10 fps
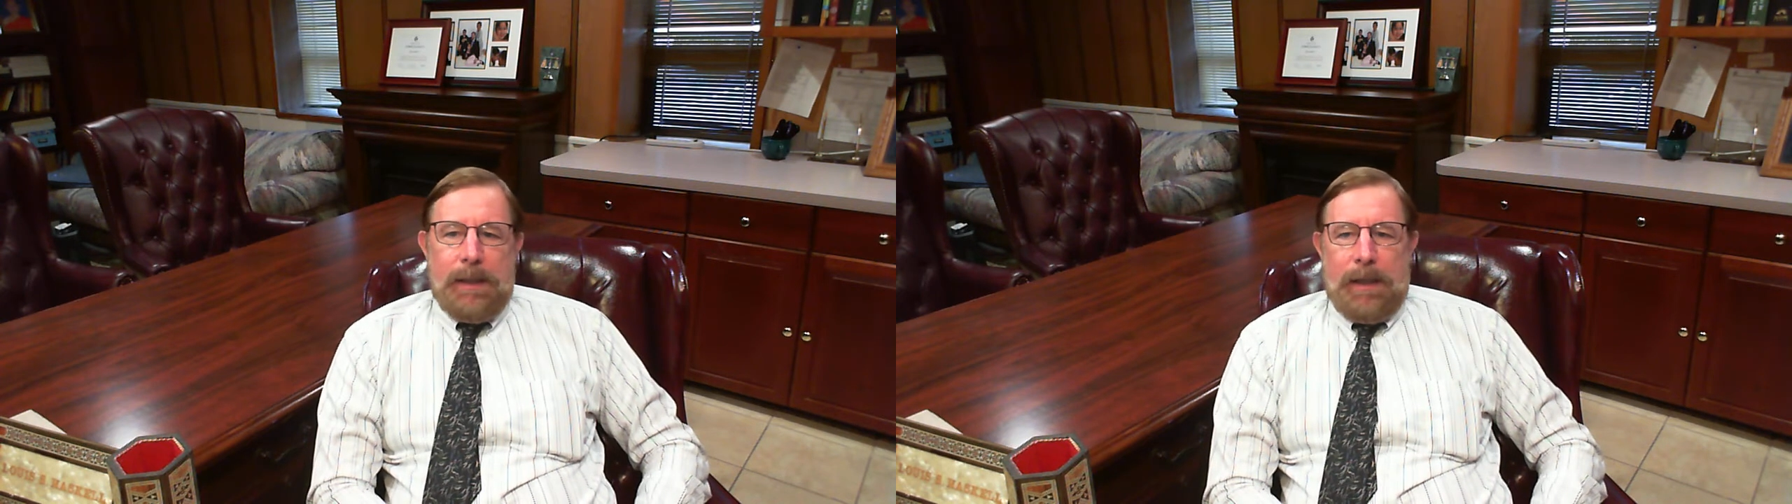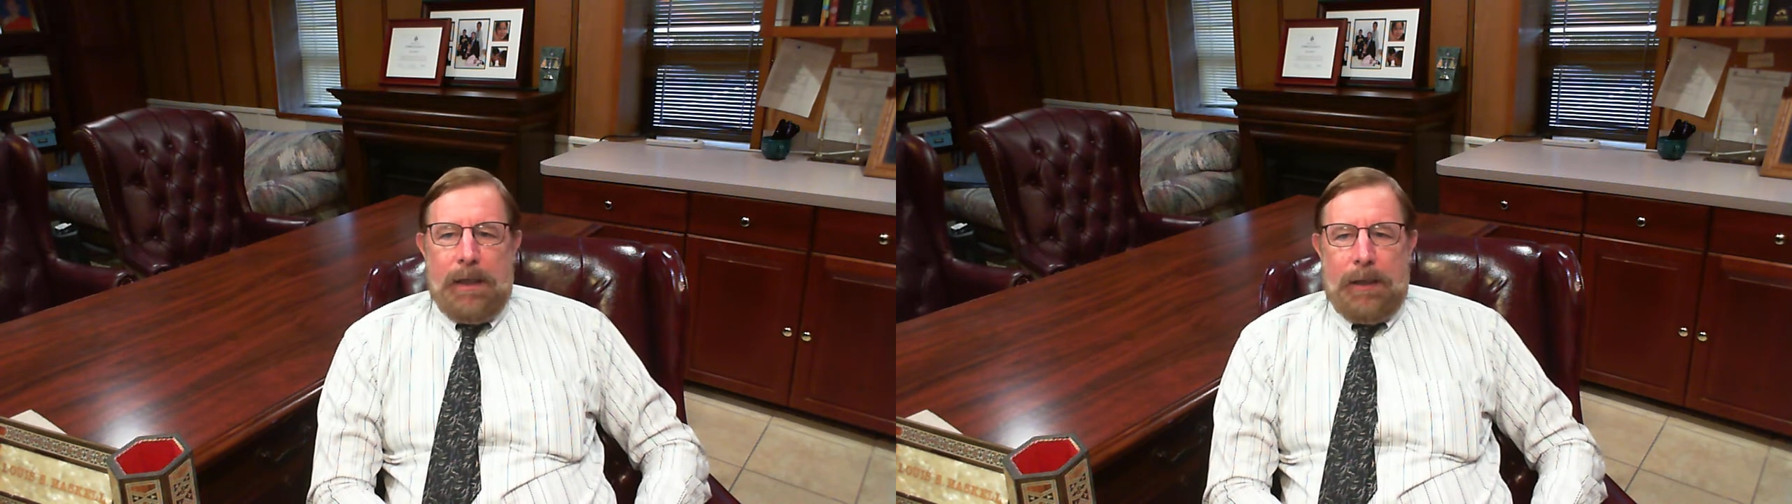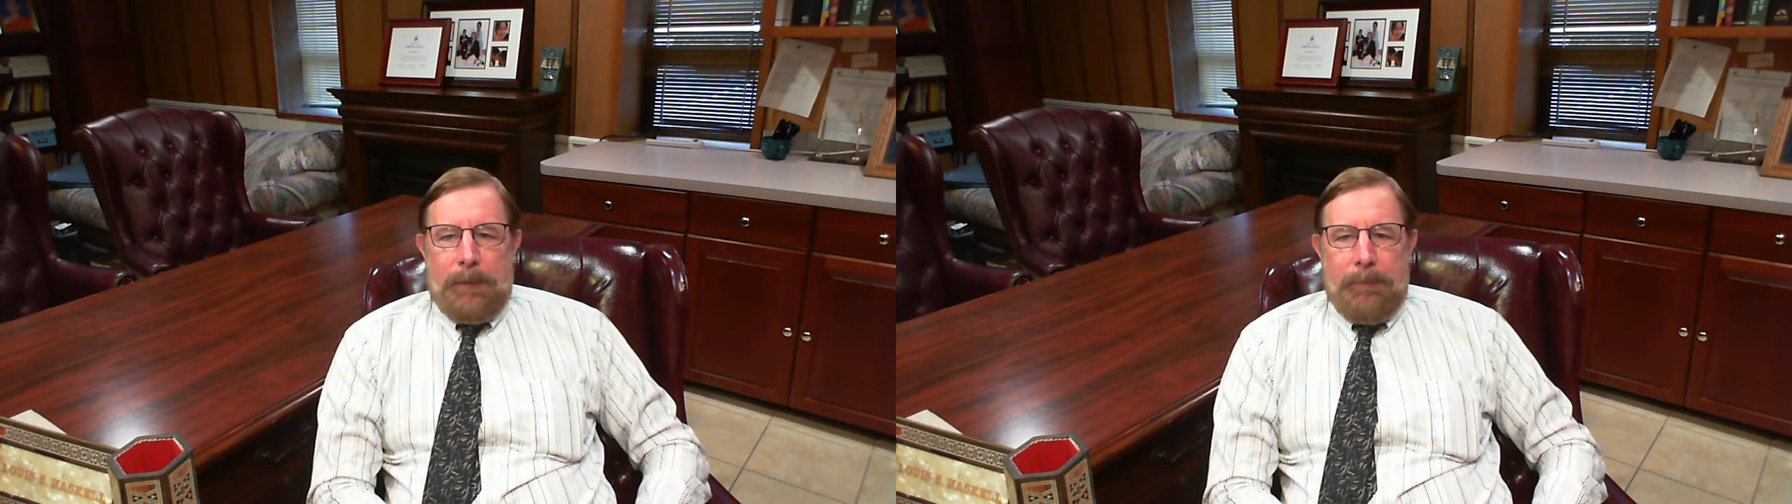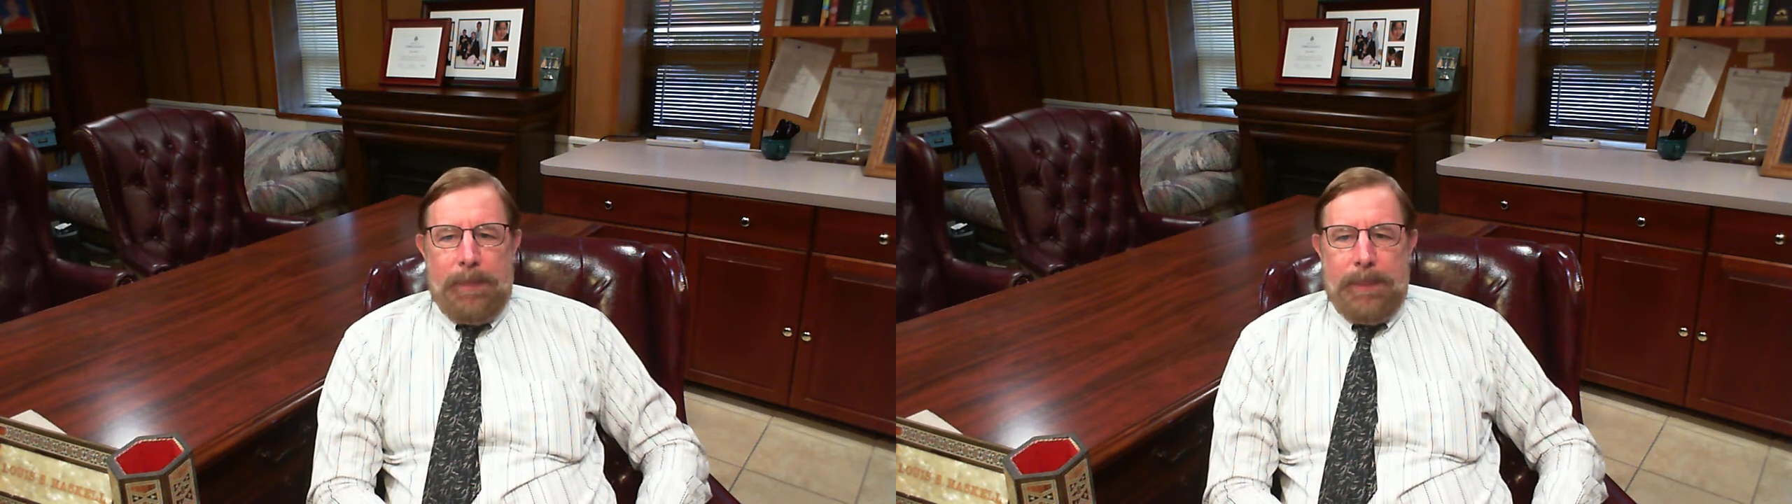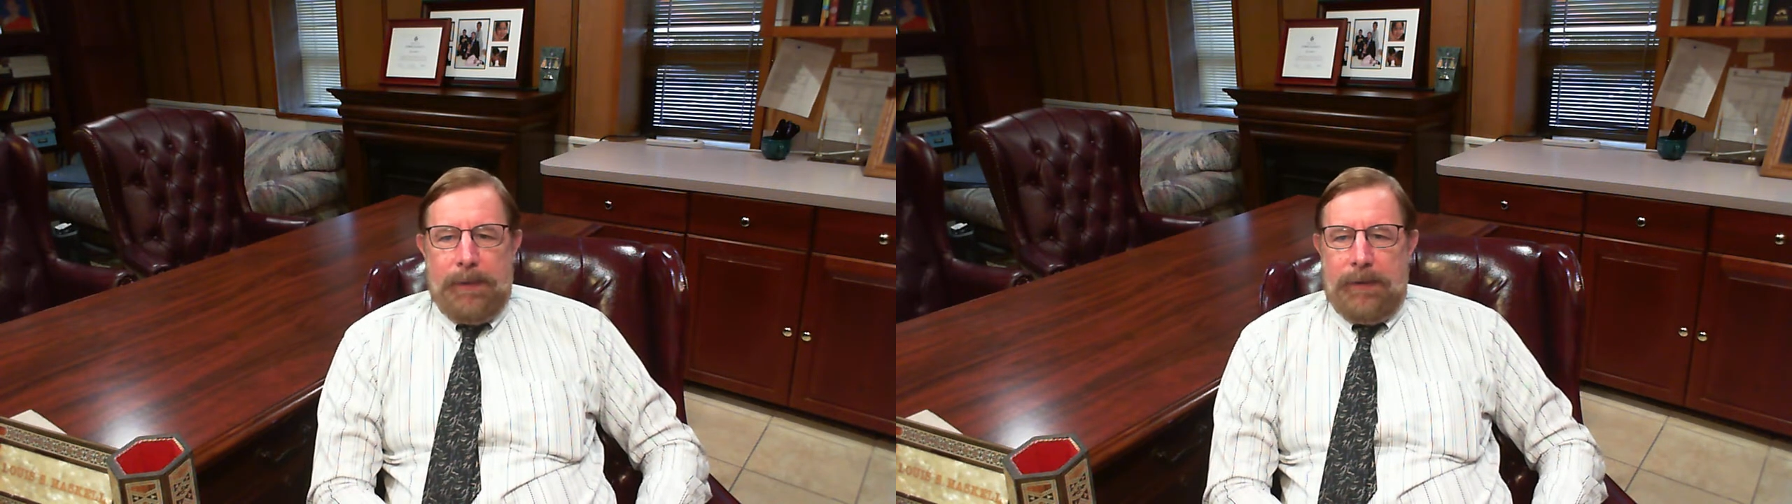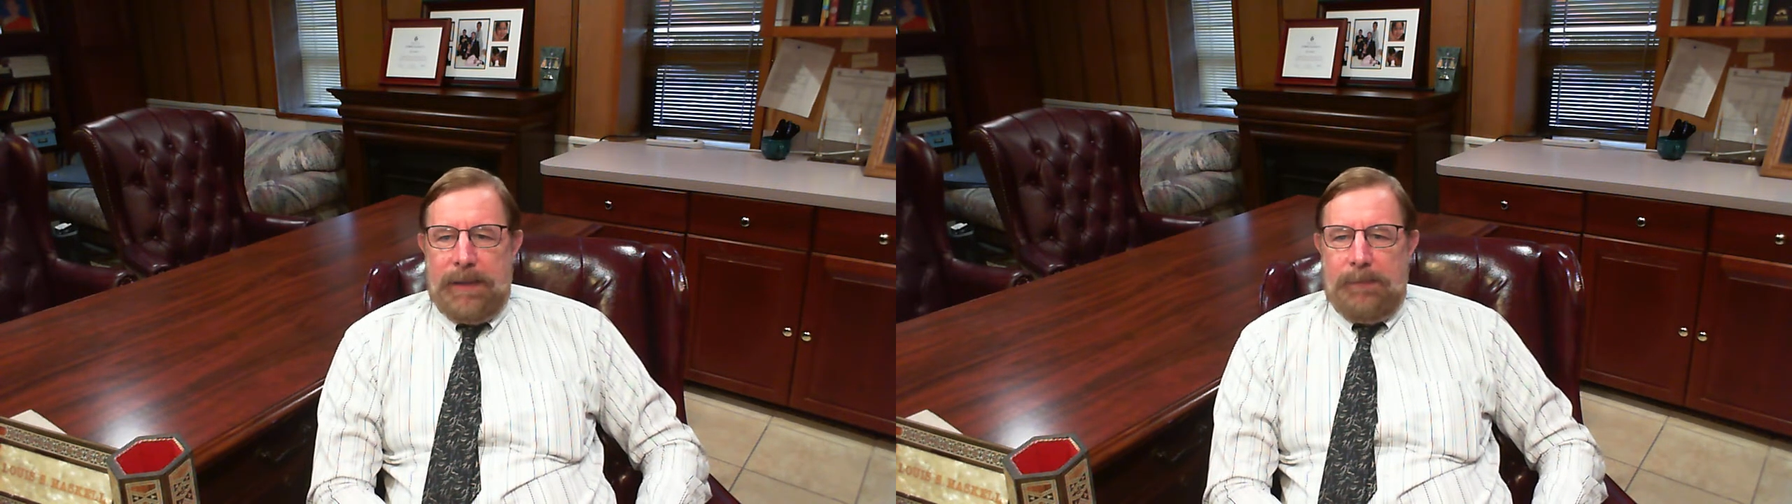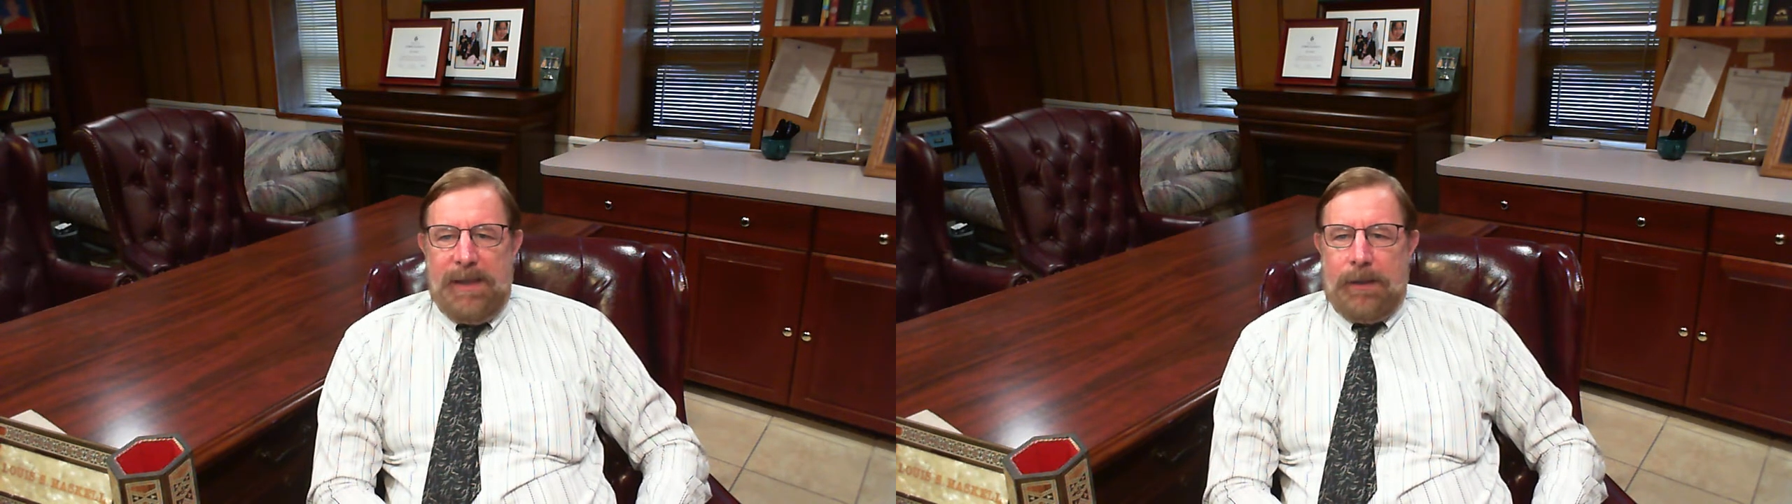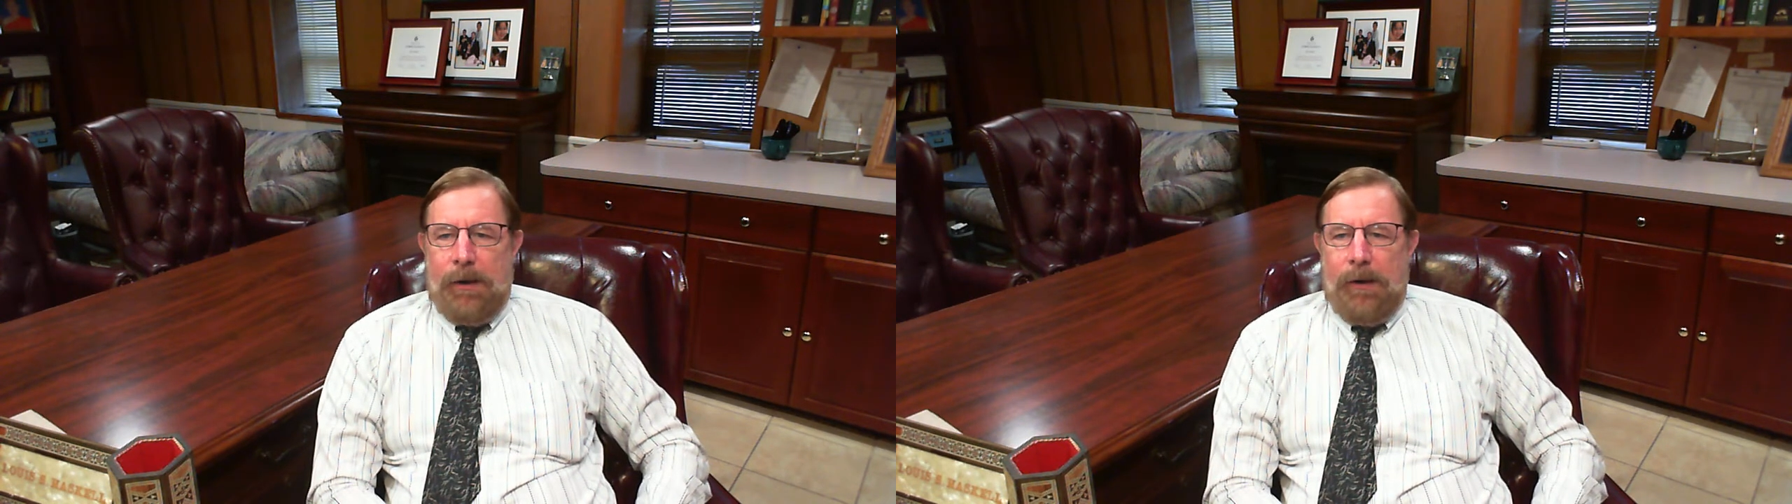You can give me a
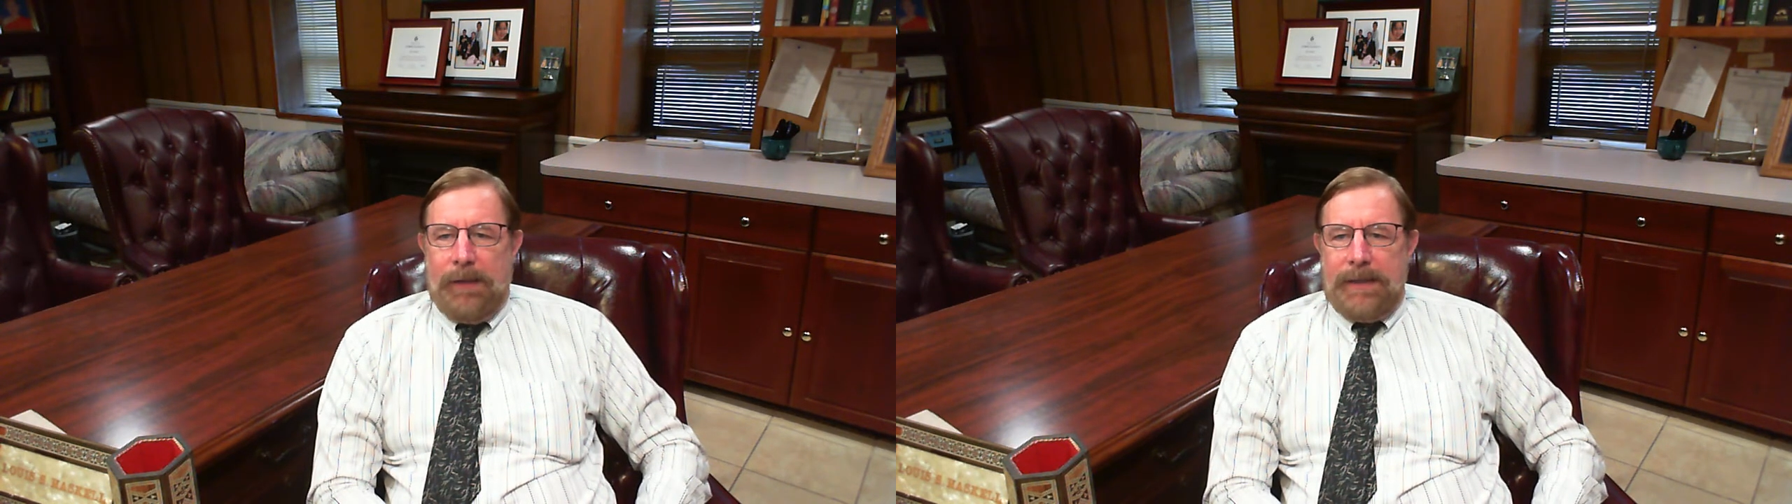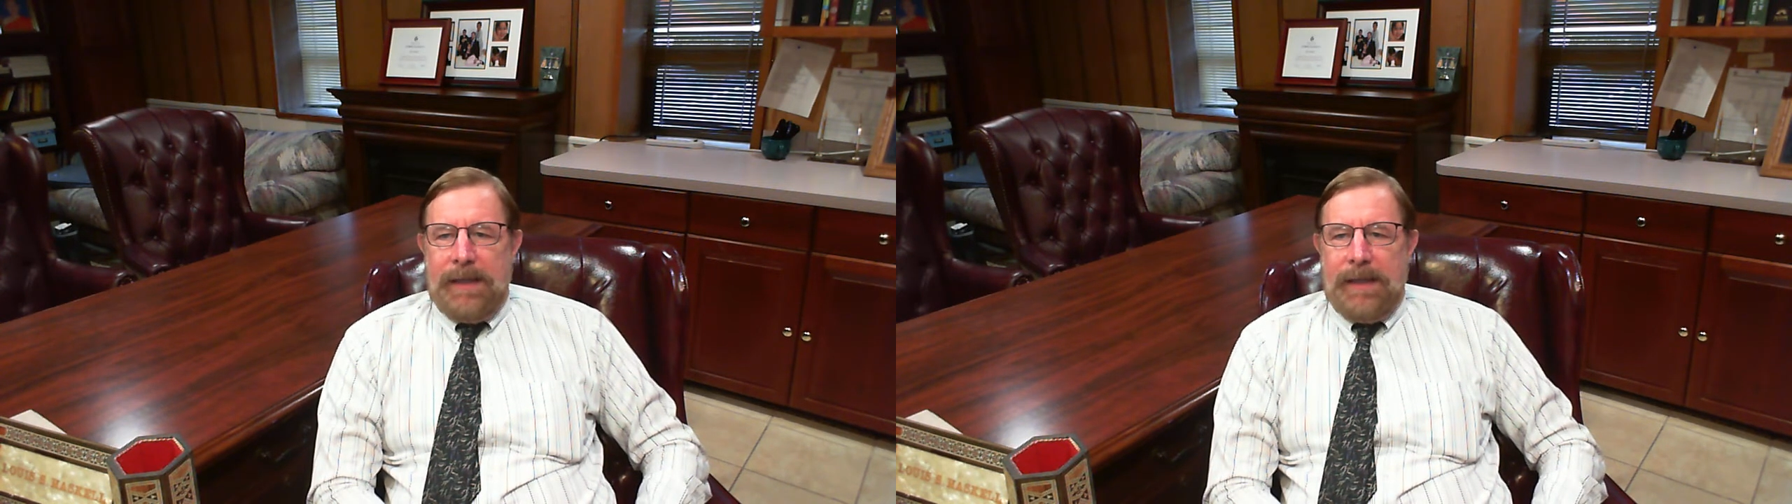call at